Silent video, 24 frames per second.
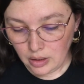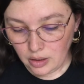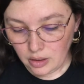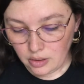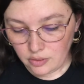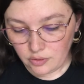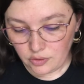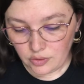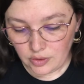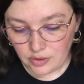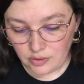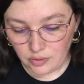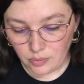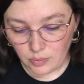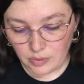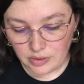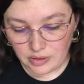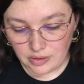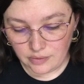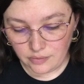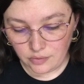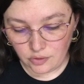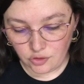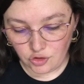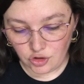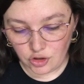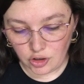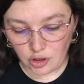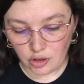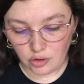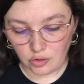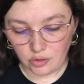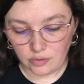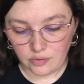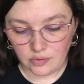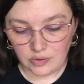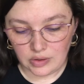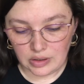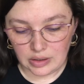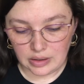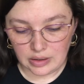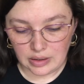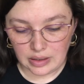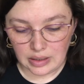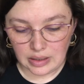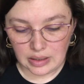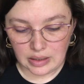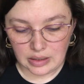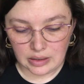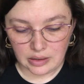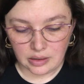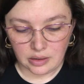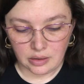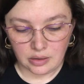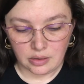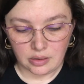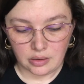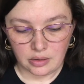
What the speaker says: So that's what we did for geography. Then